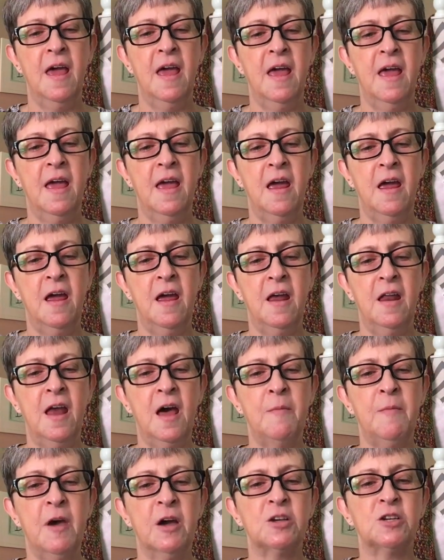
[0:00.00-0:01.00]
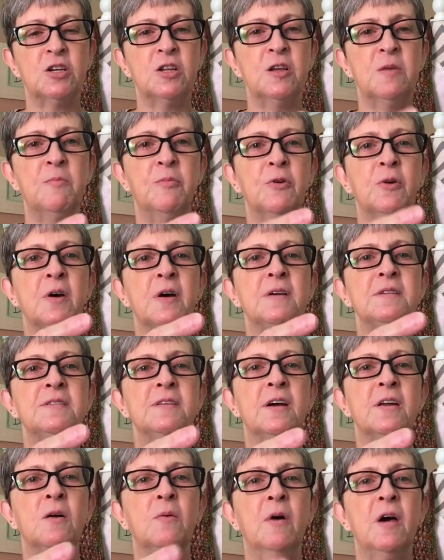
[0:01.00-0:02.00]
And I'm actually impressed.
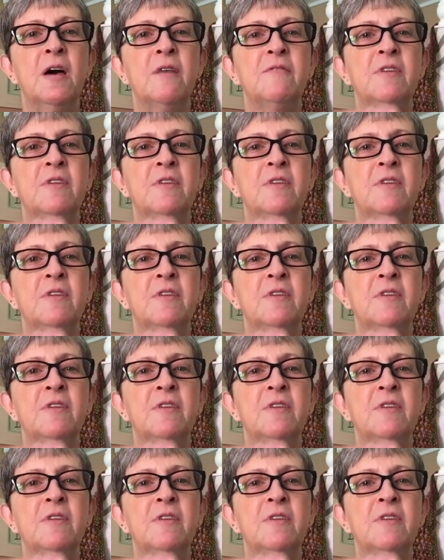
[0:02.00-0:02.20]
I don't